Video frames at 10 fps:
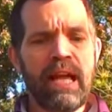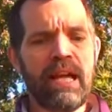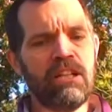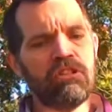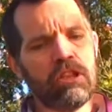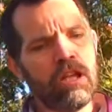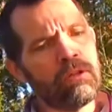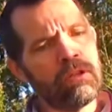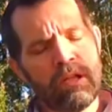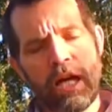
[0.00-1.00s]
And he said, no,
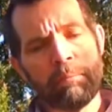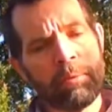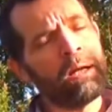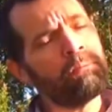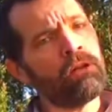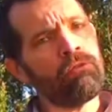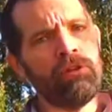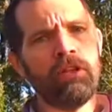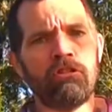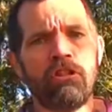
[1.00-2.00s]
I'm not
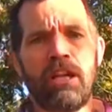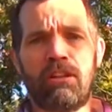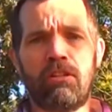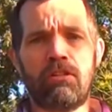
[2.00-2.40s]
finished yet.